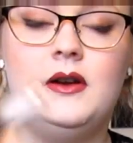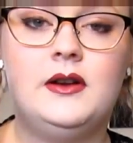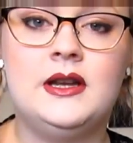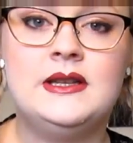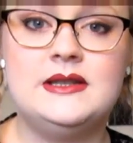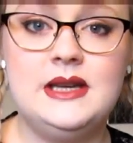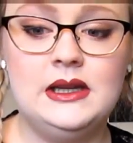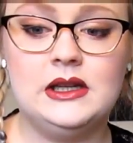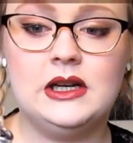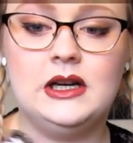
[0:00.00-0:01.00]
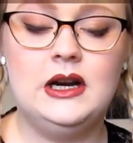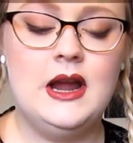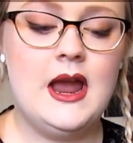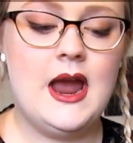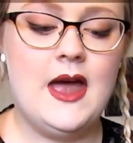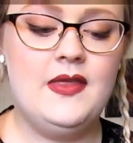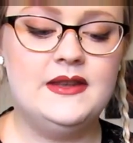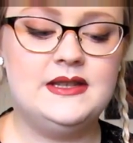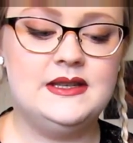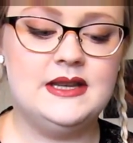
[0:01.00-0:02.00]
concealer, and
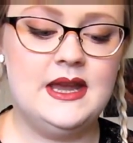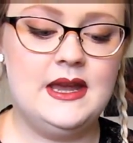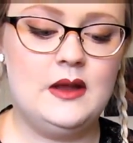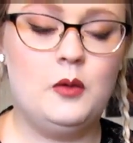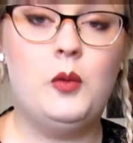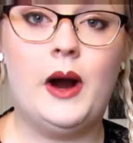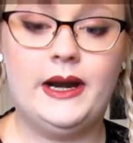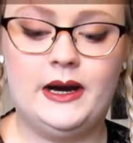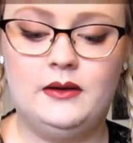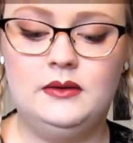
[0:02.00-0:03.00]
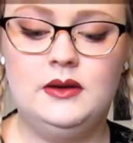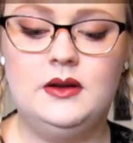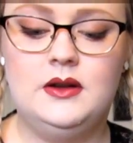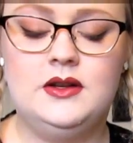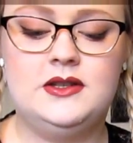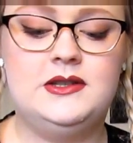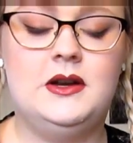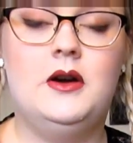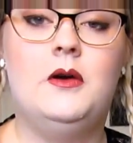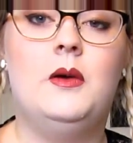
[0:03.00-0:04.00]
this is in Whiteout.
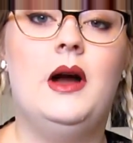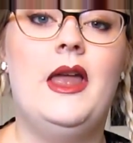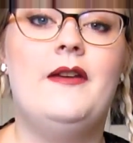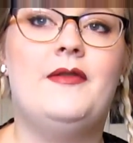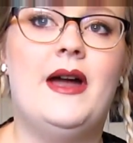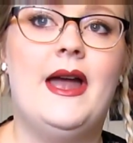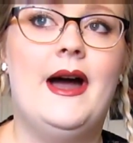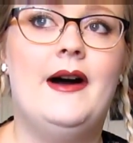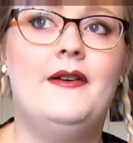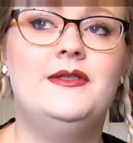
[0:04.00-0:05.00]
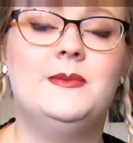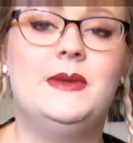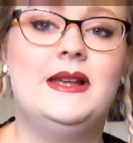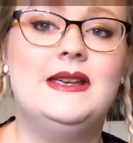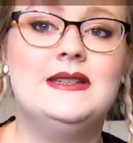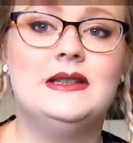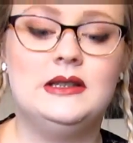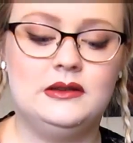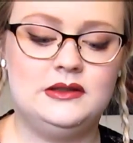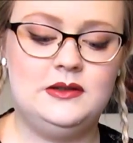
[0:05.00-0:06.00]
So if I have something that is a
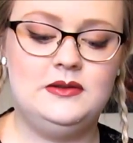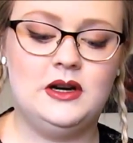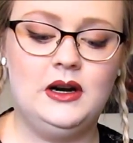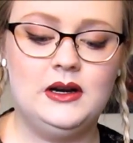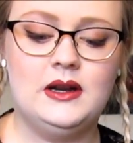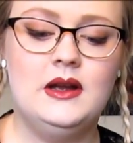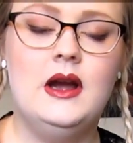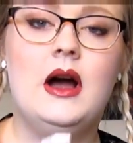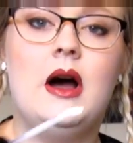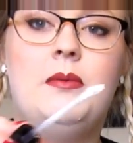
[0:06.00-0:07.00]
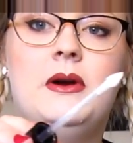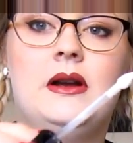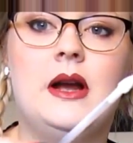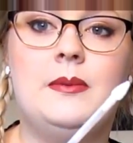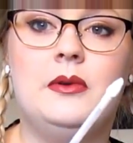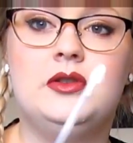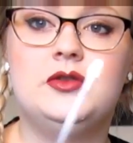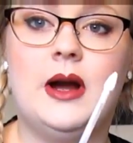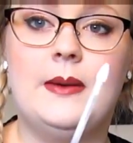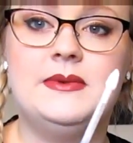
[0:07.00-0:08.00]
little too dark, I'll put a couple
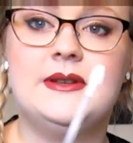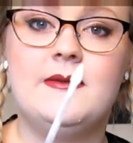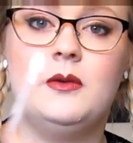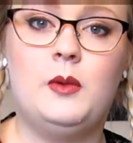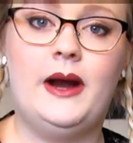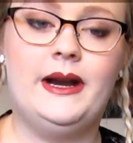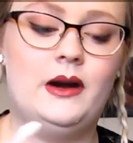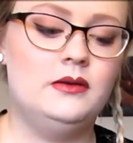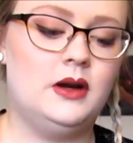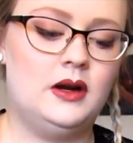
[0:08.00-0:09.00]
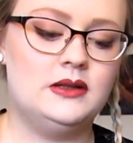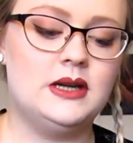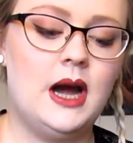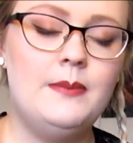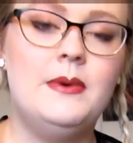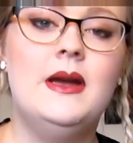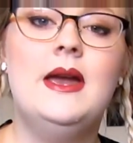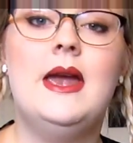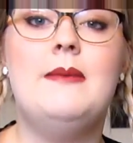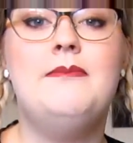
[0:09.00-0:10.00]
drops of the Whiteout on top
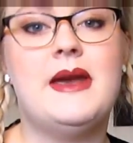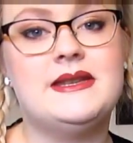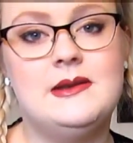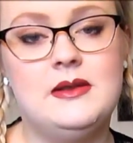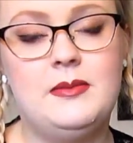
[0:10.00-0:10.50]
and mix it in the